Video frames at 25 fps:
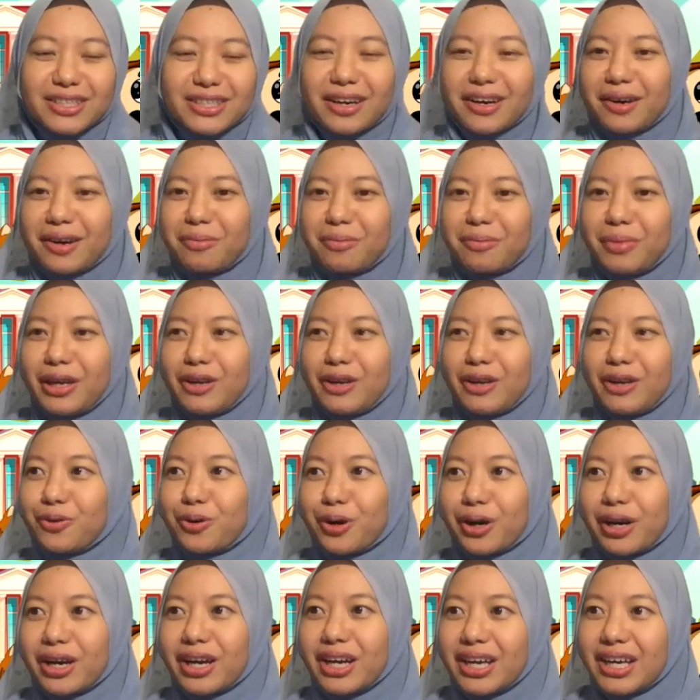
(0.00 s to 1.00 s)
are made
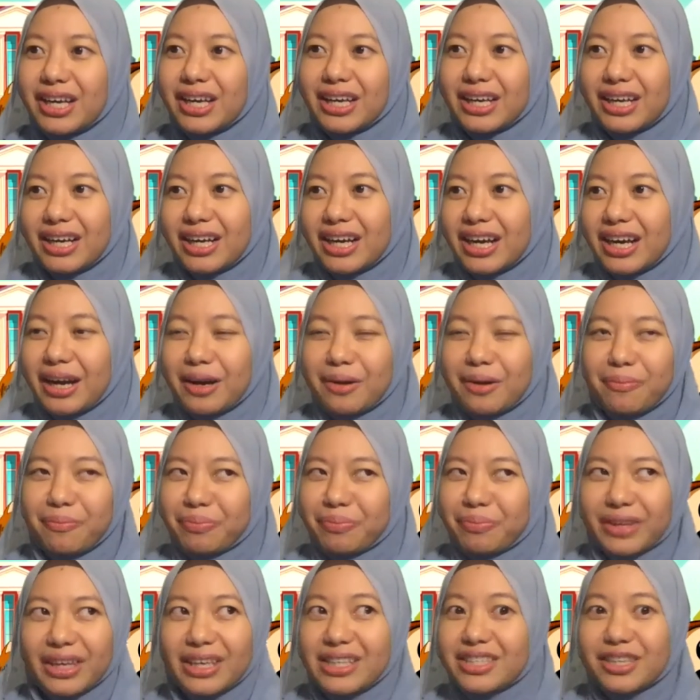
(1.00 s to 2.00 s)
for
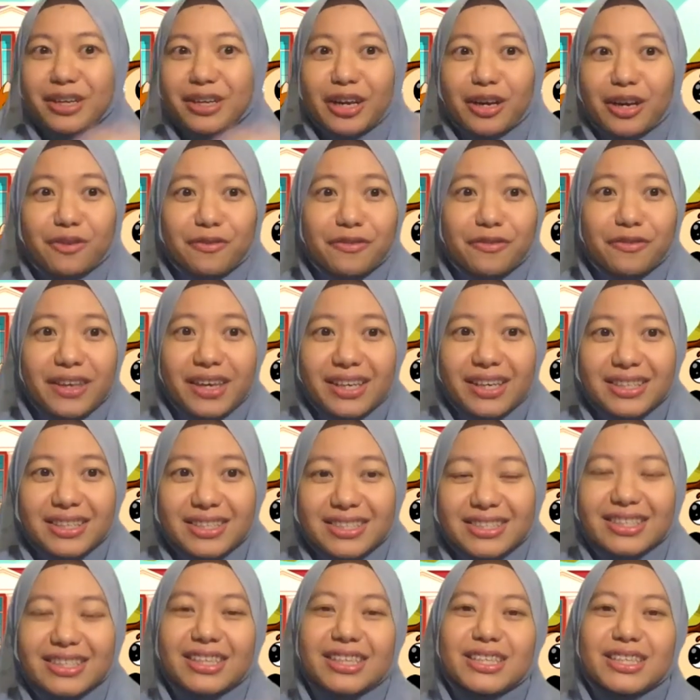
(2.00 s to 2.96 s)
um, Internet of Things.